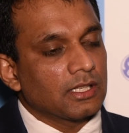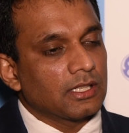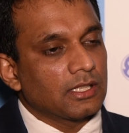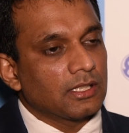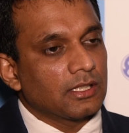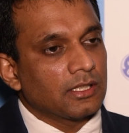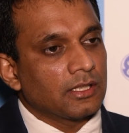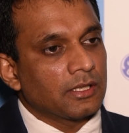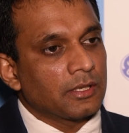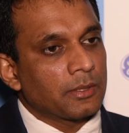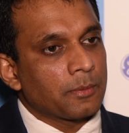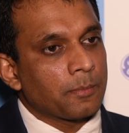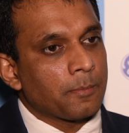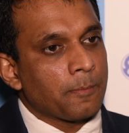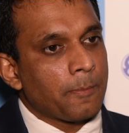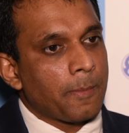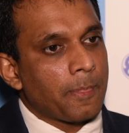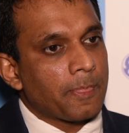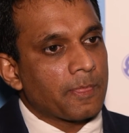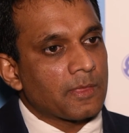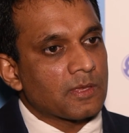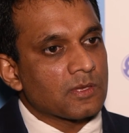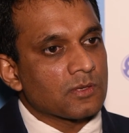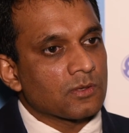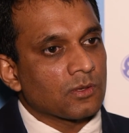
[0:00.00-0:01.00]

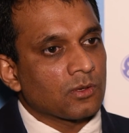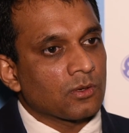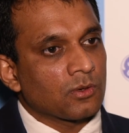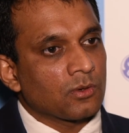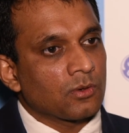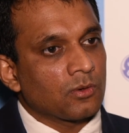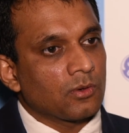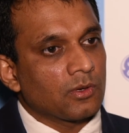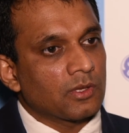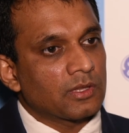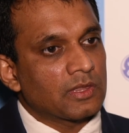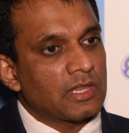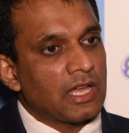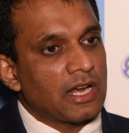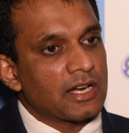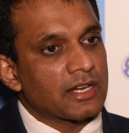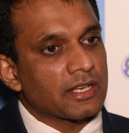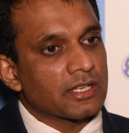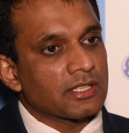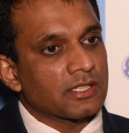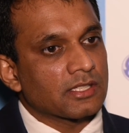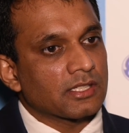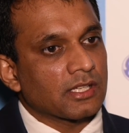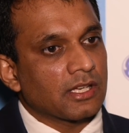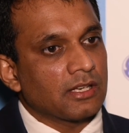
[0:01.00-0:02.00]
Um, so
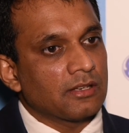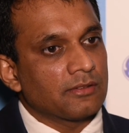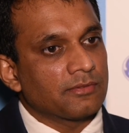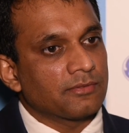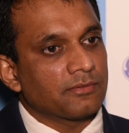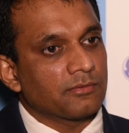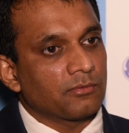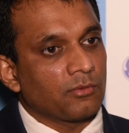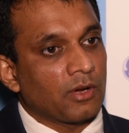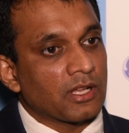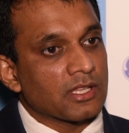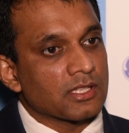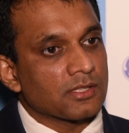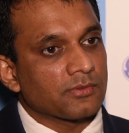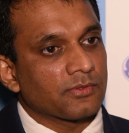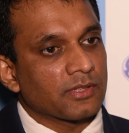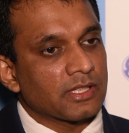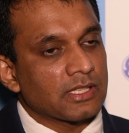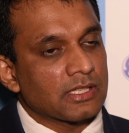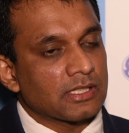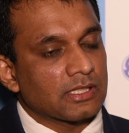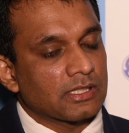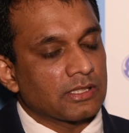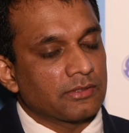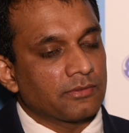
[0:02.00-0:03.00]
that itself, once
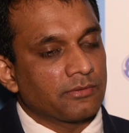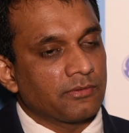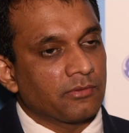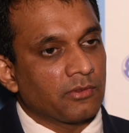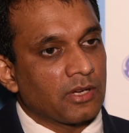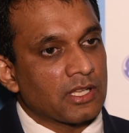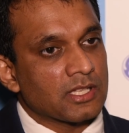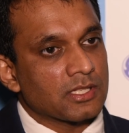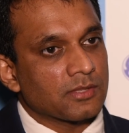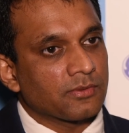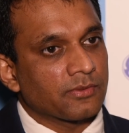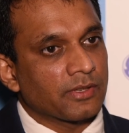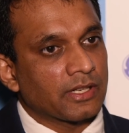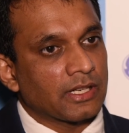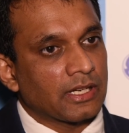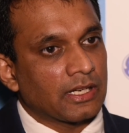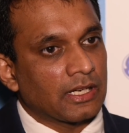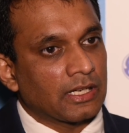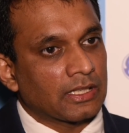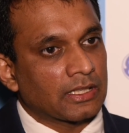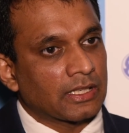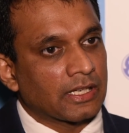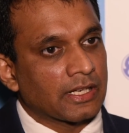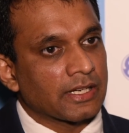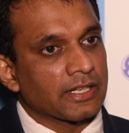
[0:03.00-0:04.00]
we once we
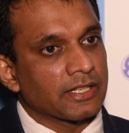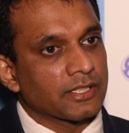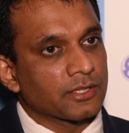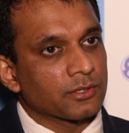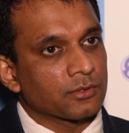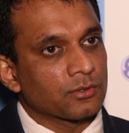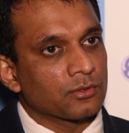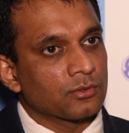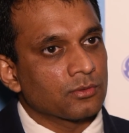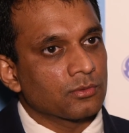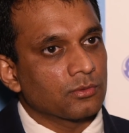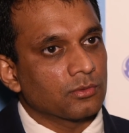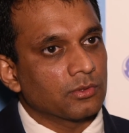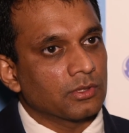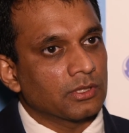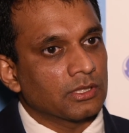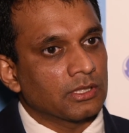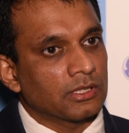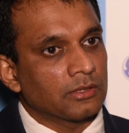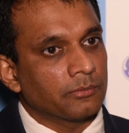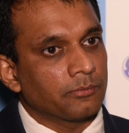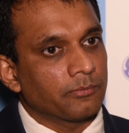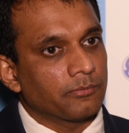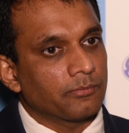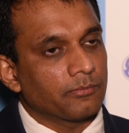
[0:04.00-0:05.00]
agree to,
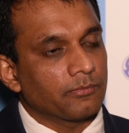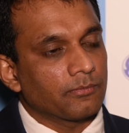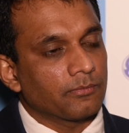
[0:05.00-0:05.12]
uh,